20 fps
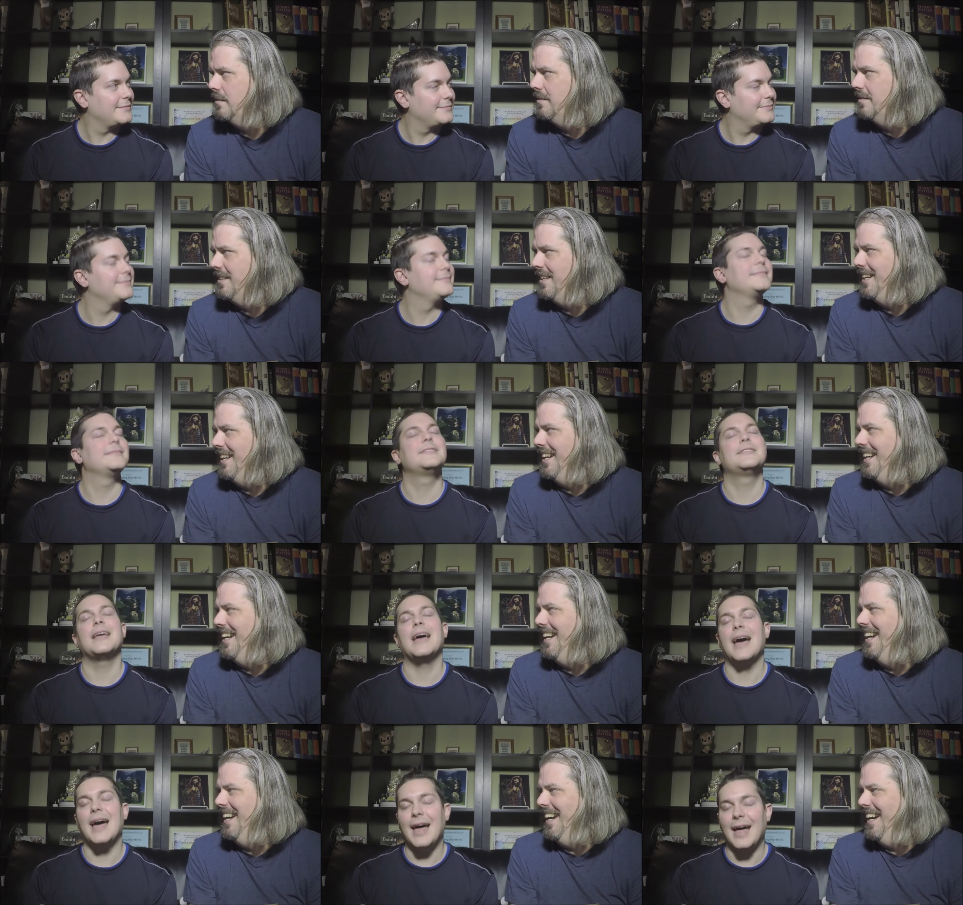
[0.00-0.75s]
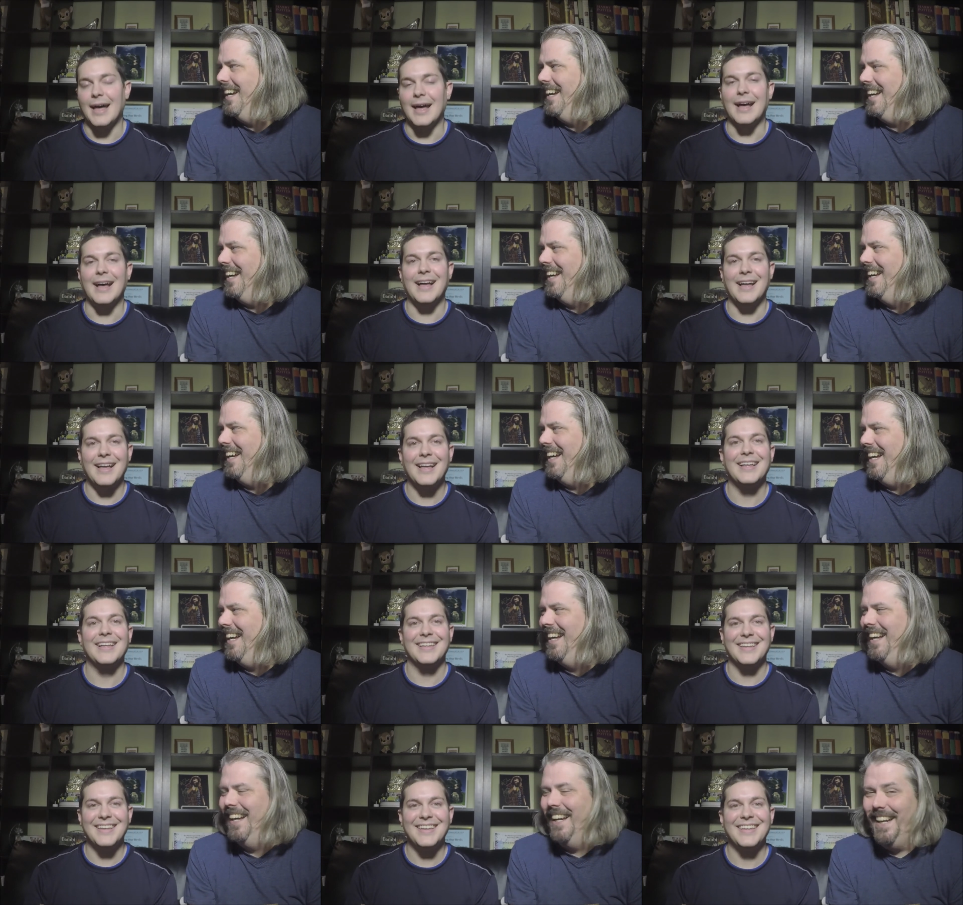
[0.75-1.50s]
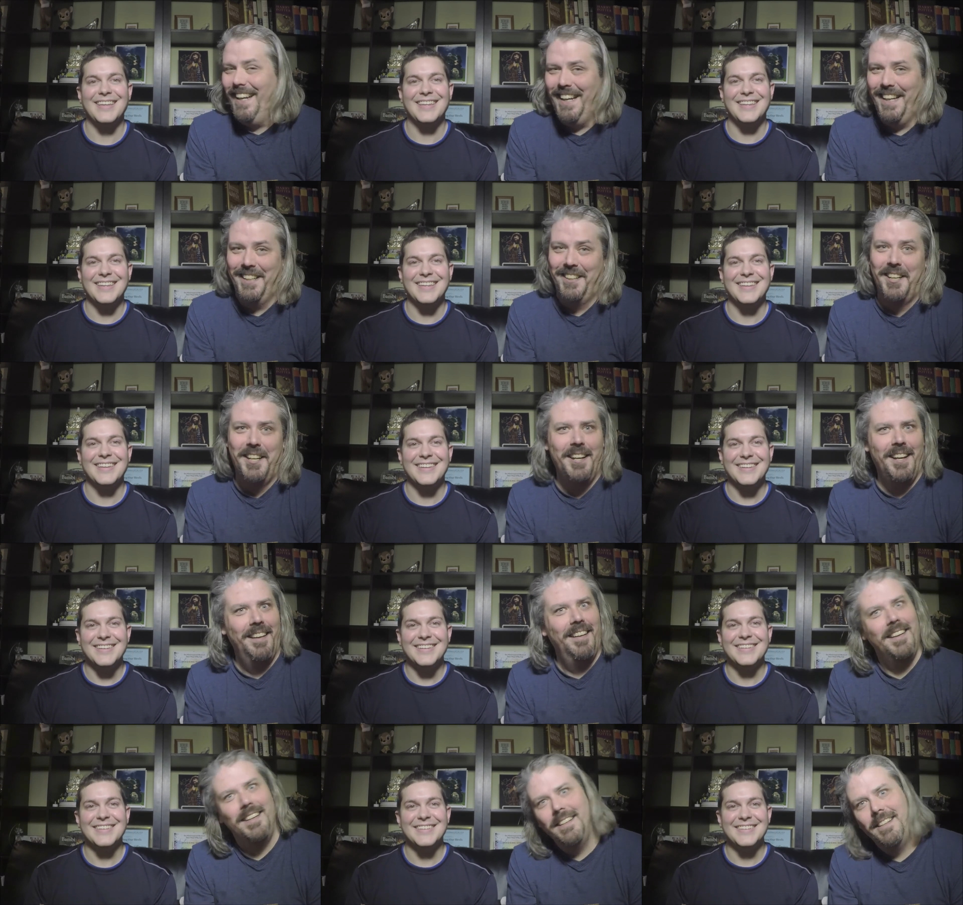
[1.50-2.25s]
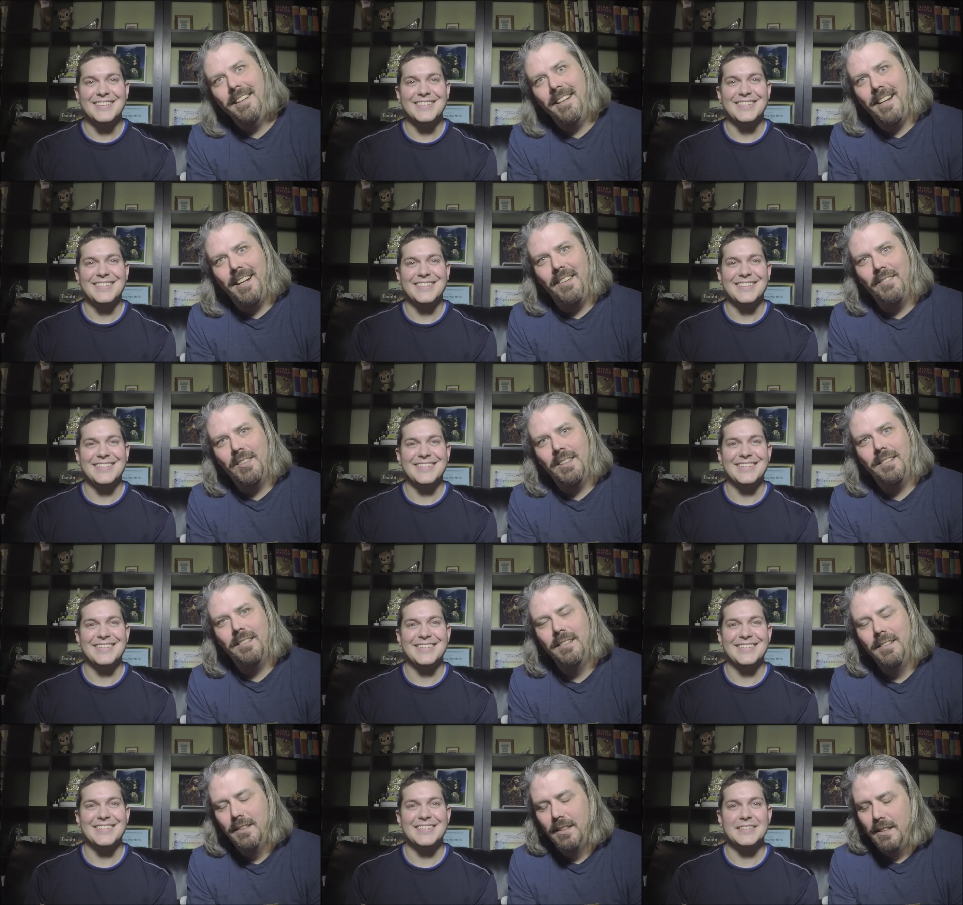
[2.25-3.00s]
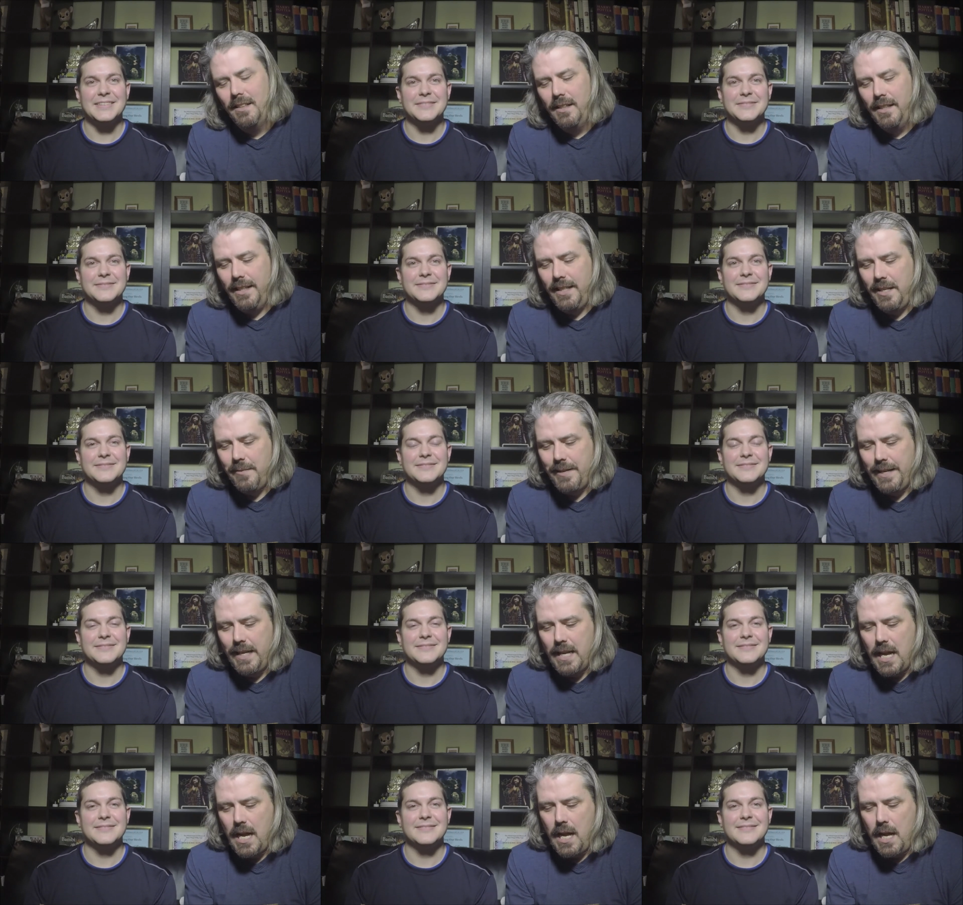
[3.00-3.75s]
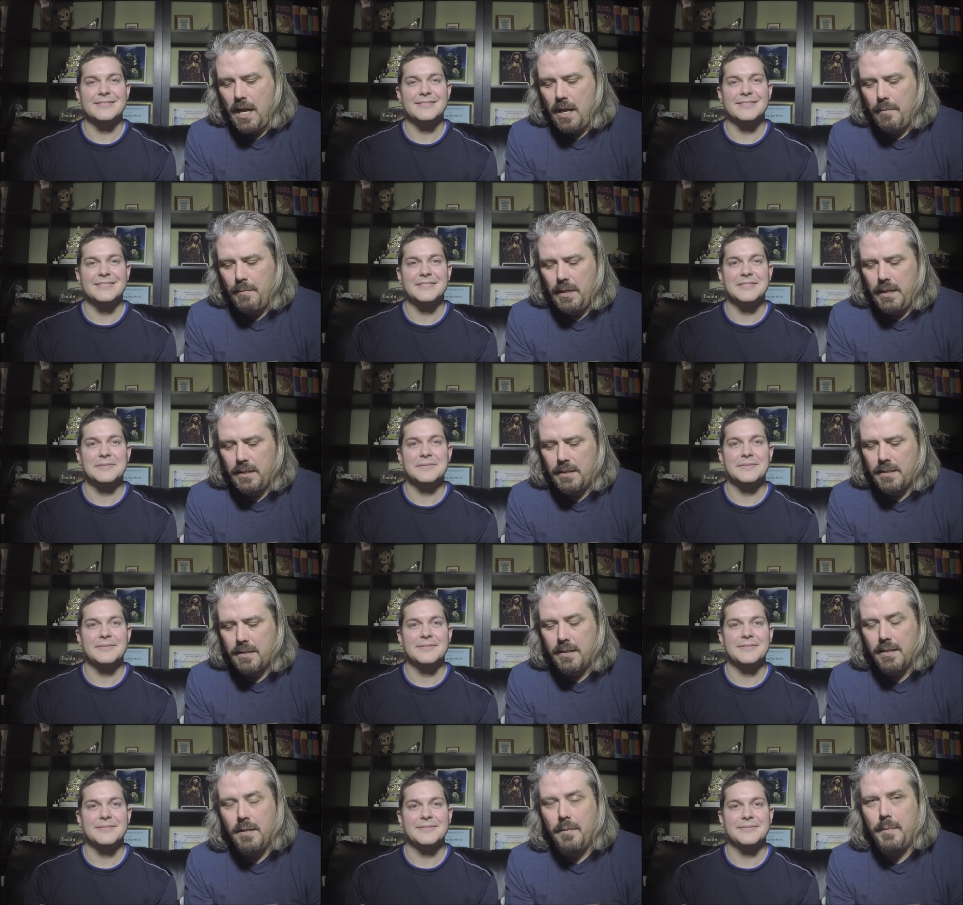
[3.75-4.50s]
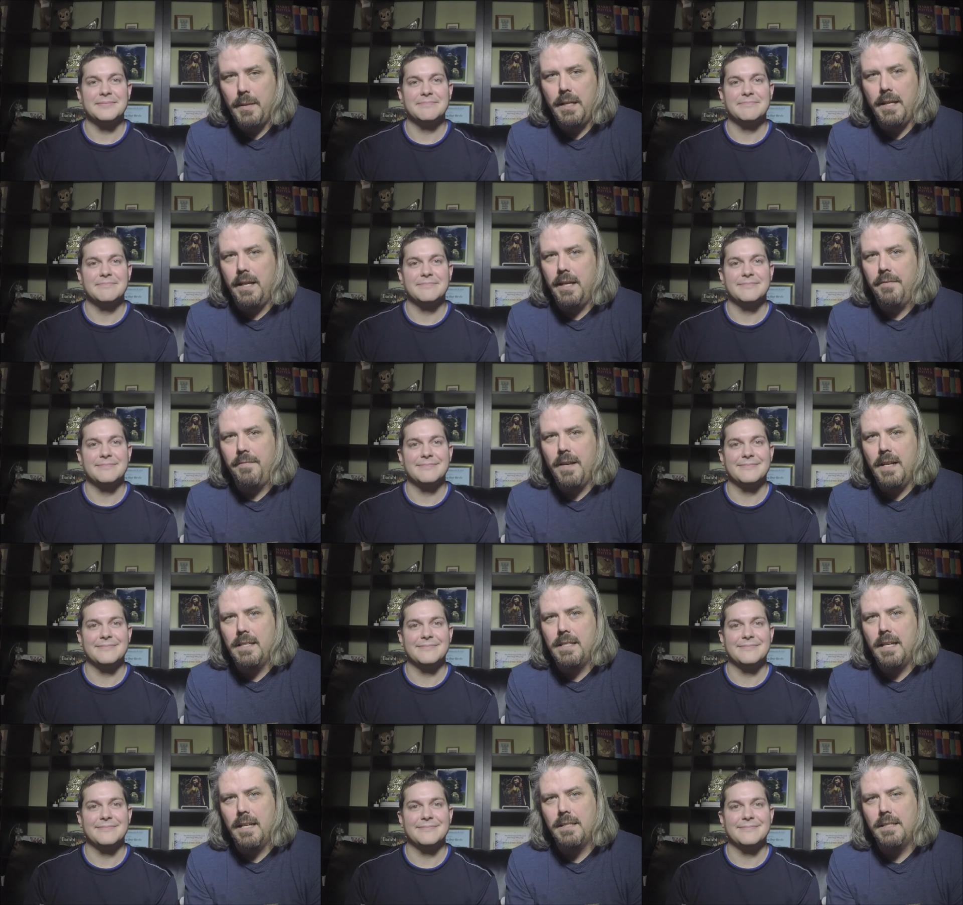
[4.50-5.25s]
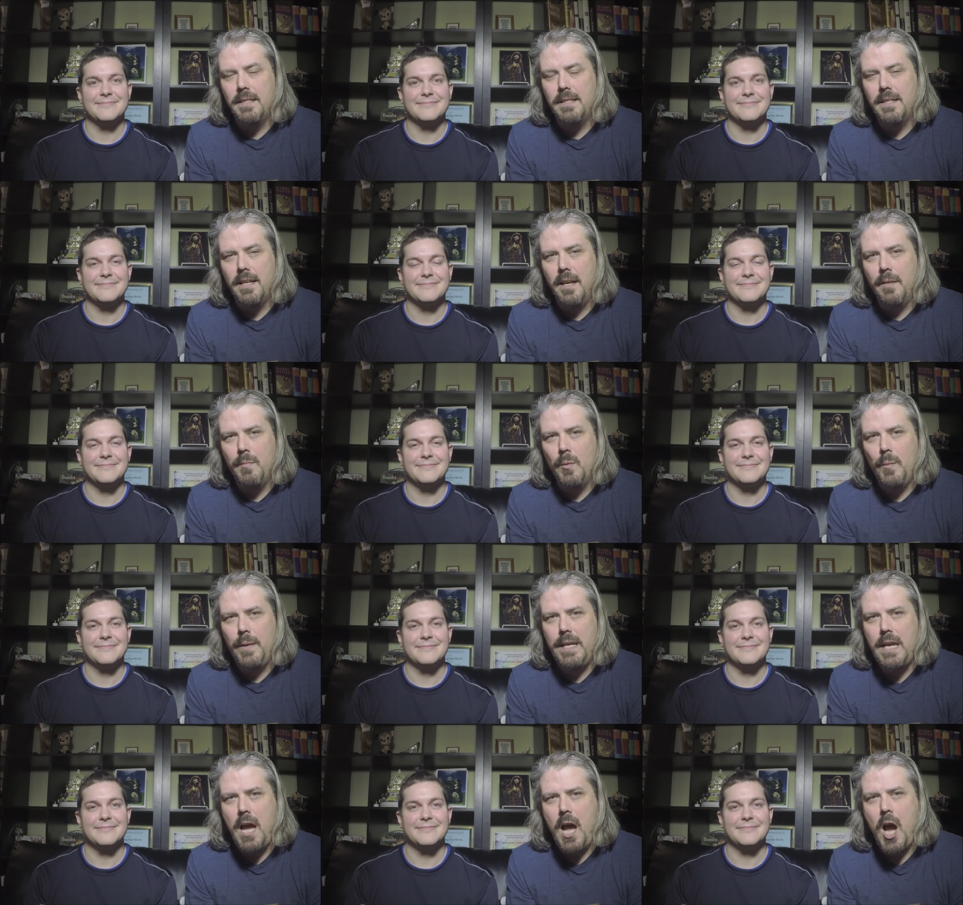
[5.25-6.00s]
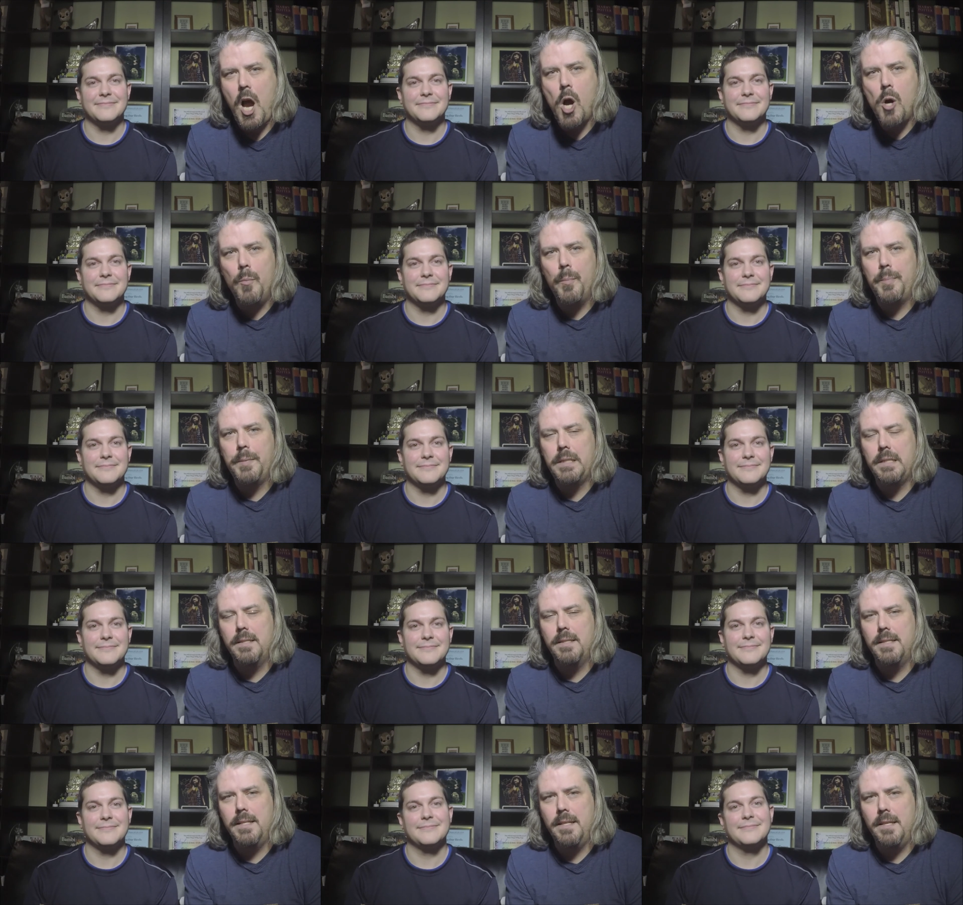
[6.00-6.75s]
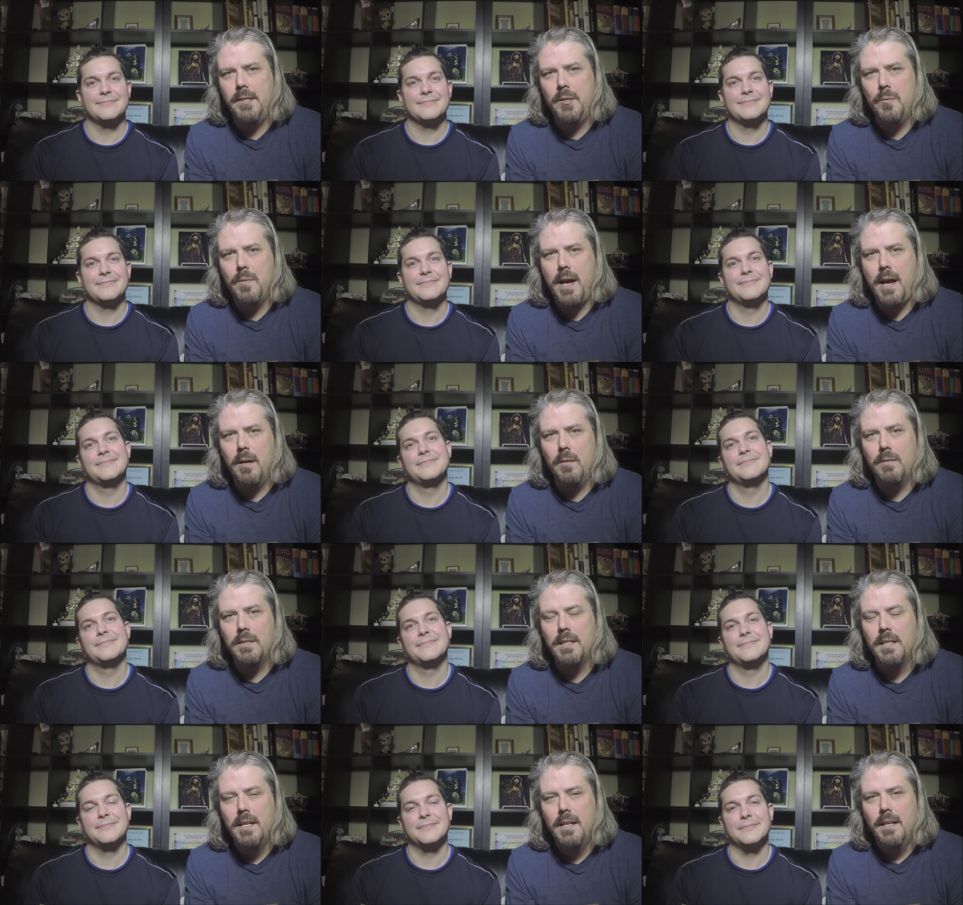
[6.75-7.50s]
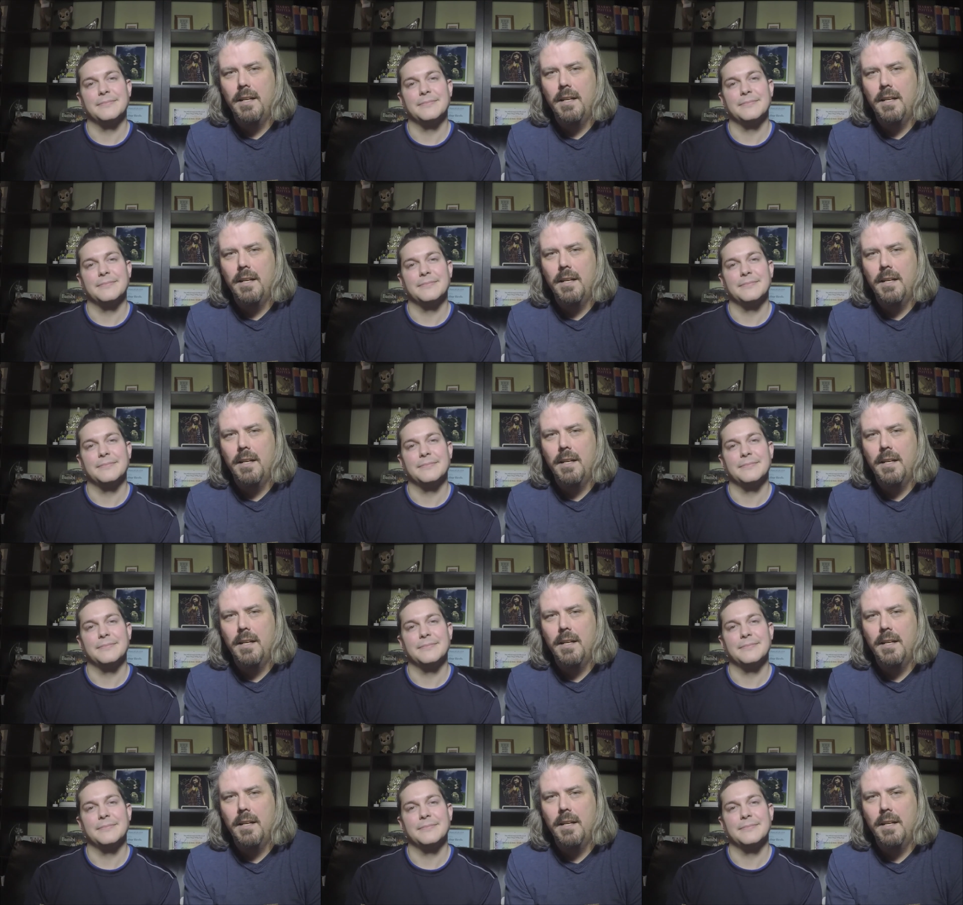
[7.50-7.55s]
Speaker 1: Yeah. Novel. Anyway, it's going to be a fantastic time. We hope to see you out.